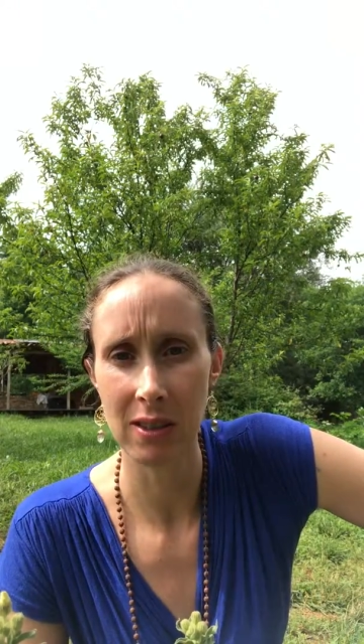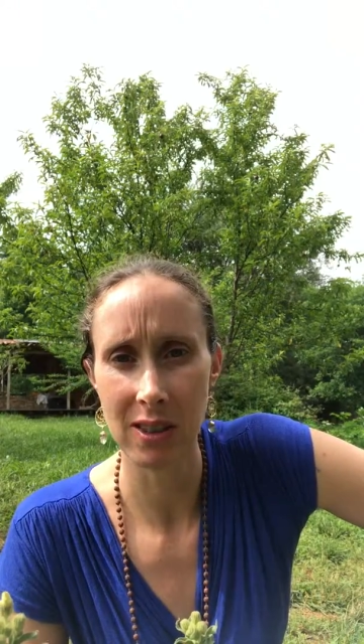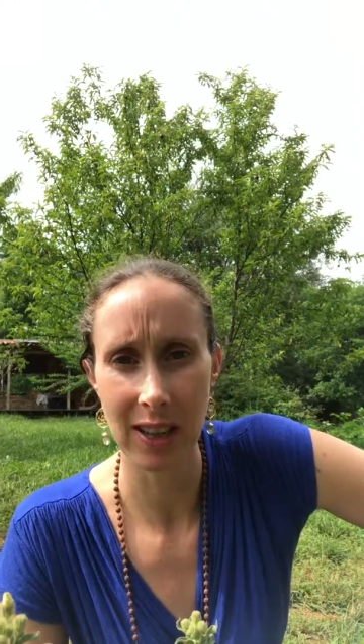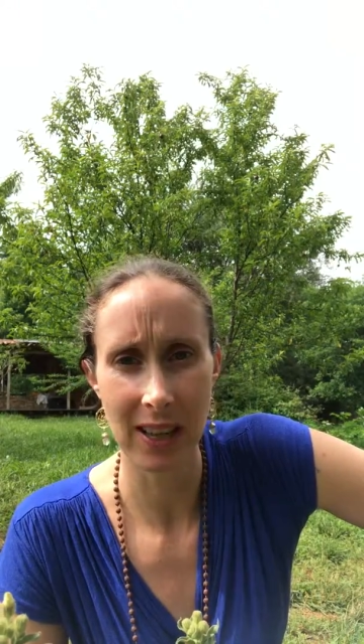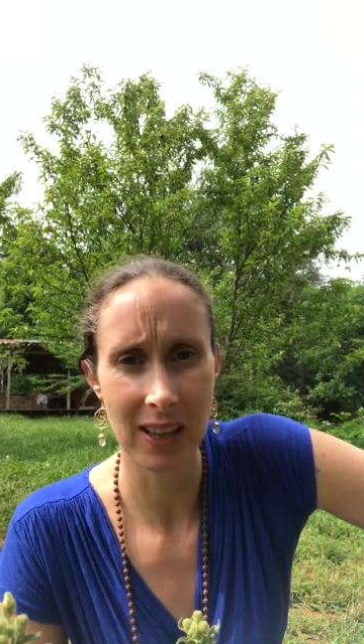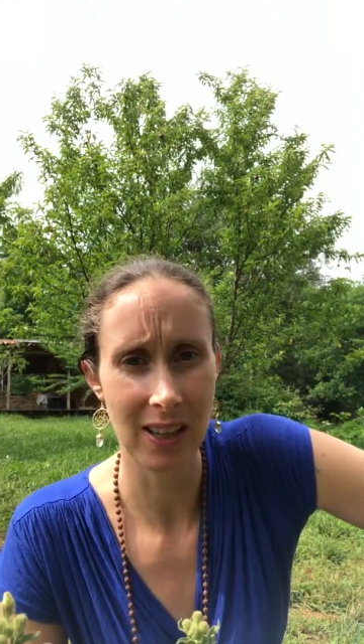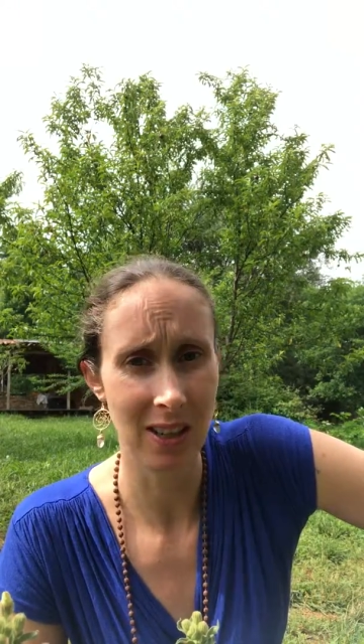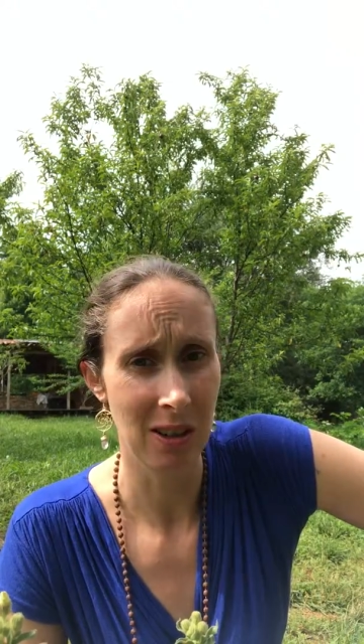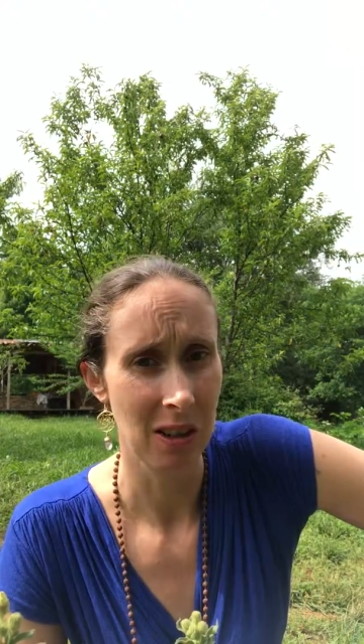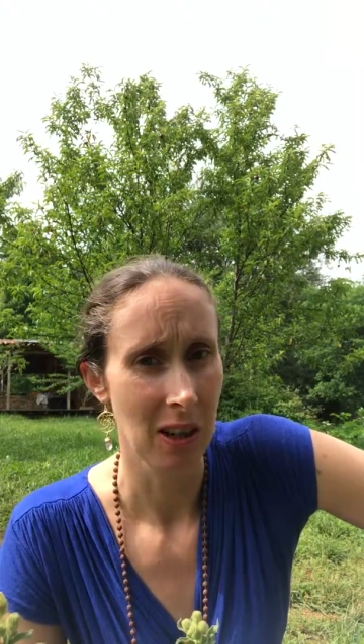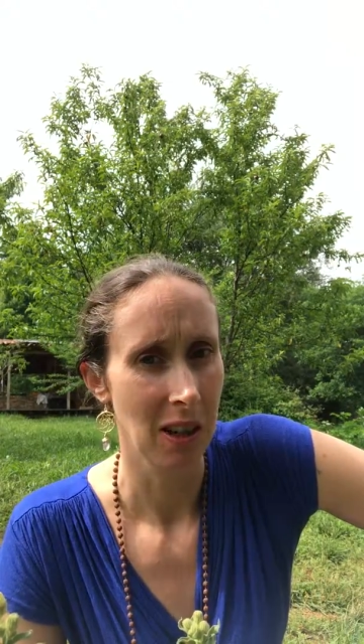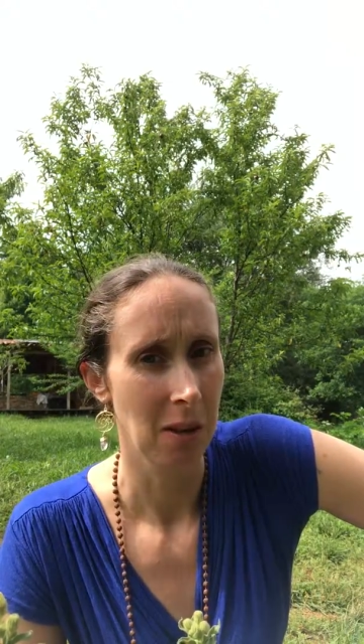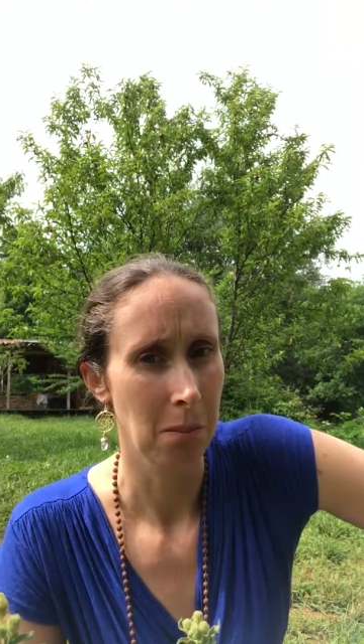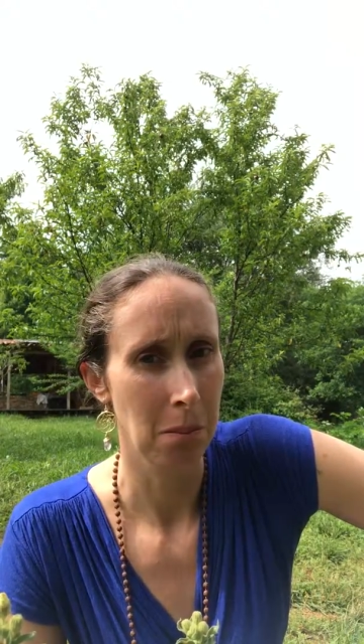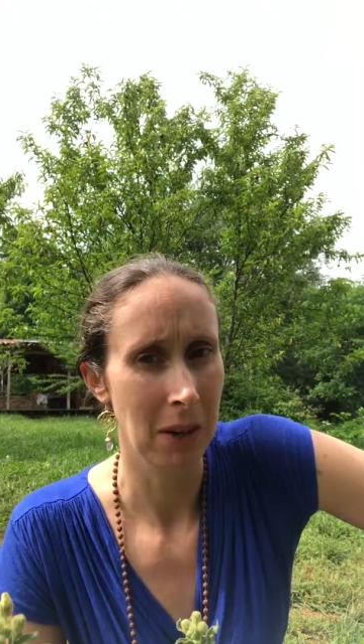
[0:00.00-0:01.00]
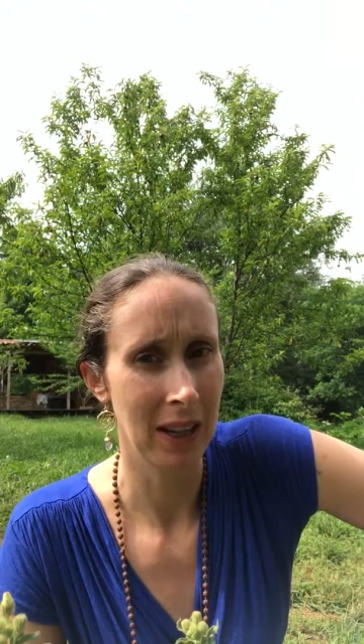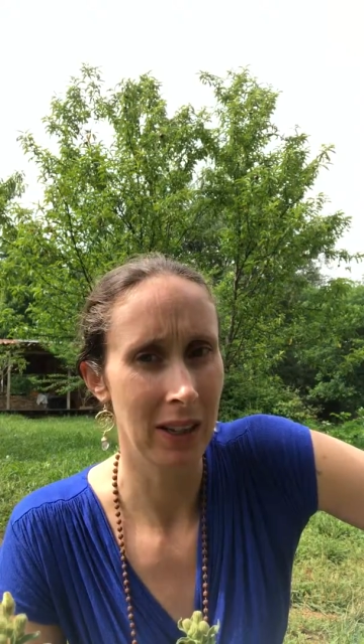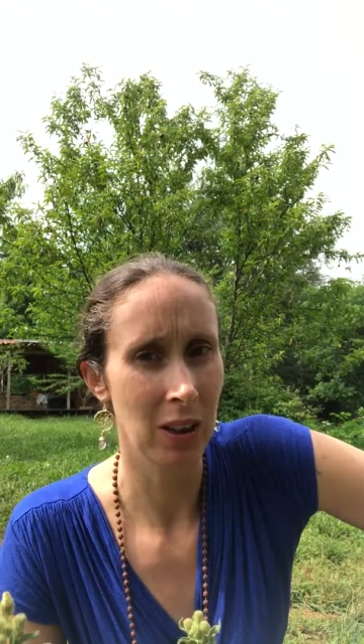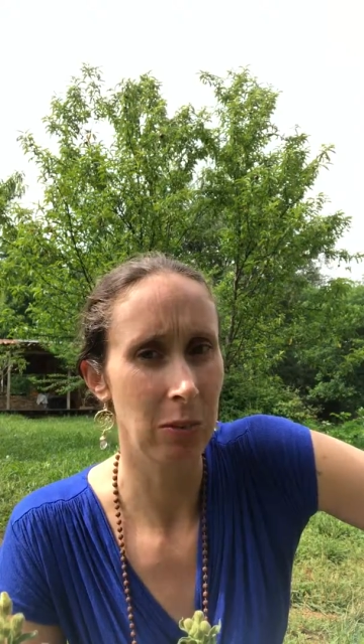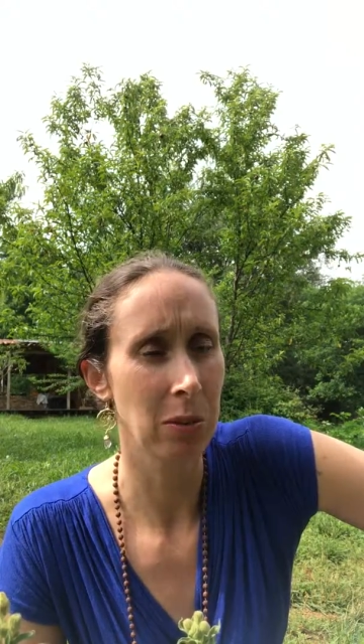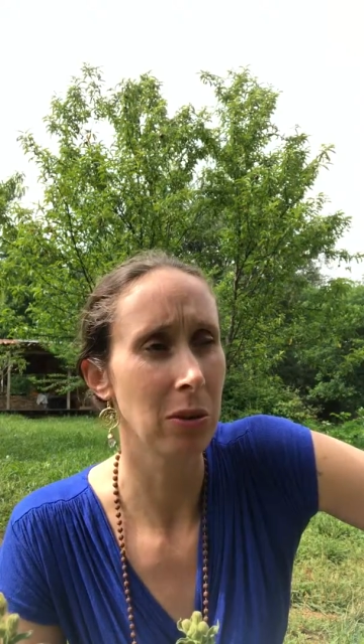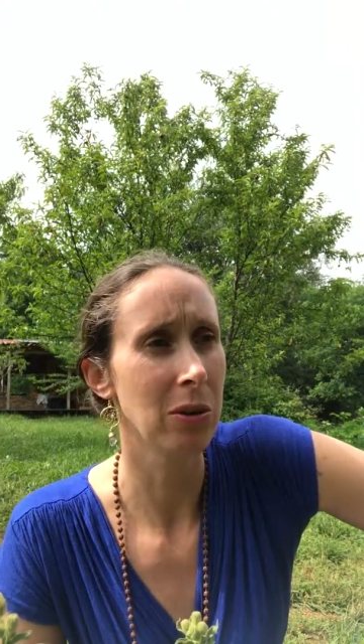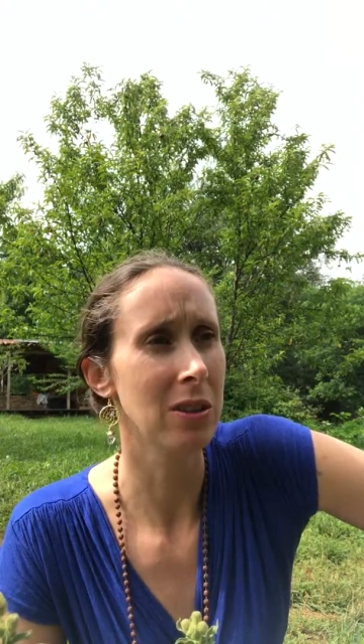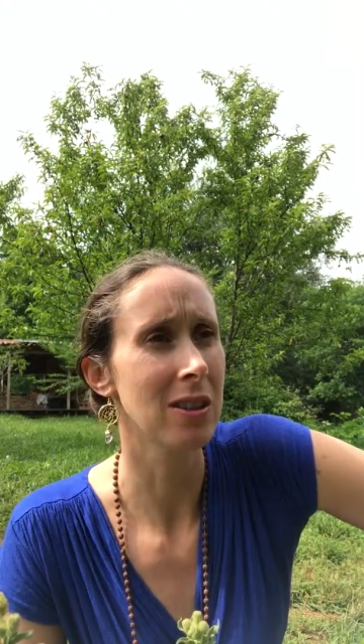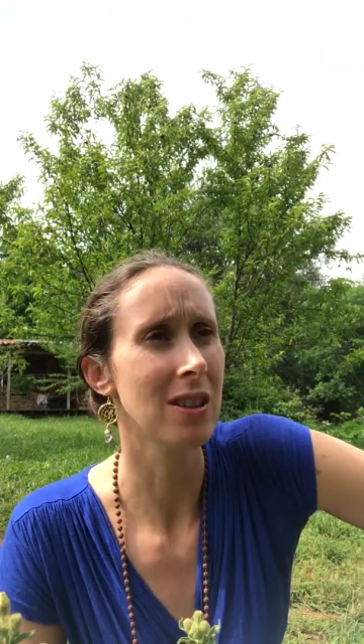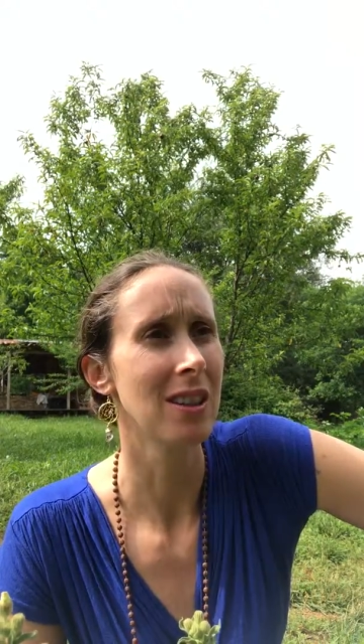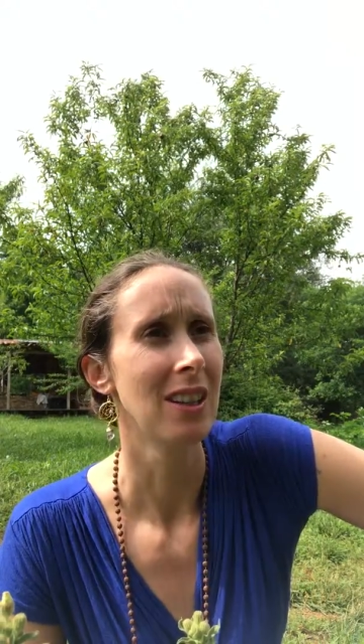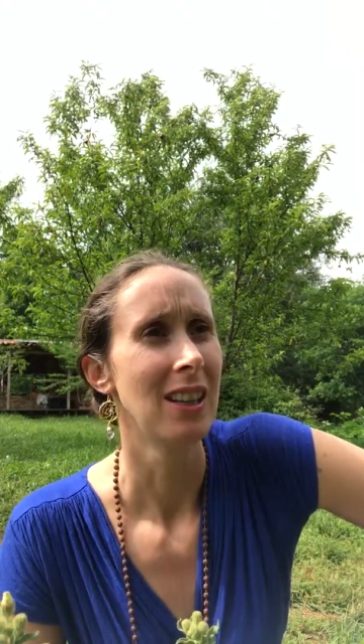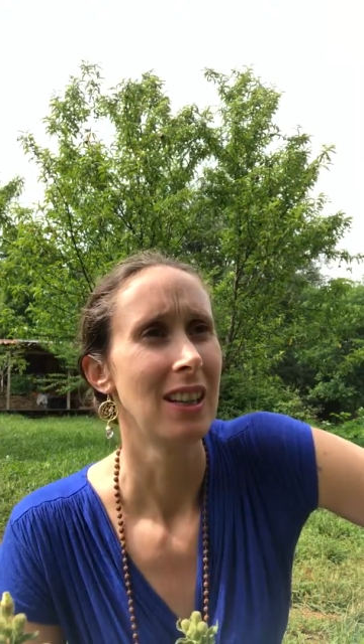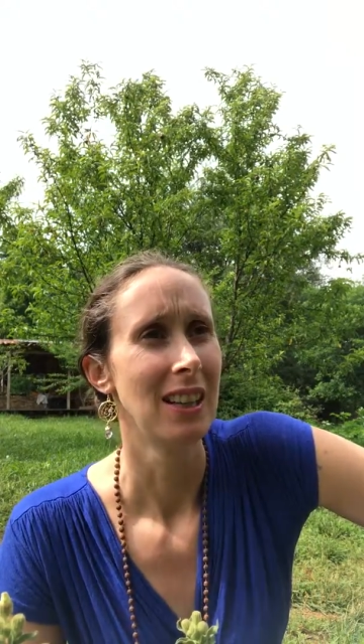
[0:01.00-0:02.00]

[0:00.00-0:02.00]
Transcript: stage, menopause.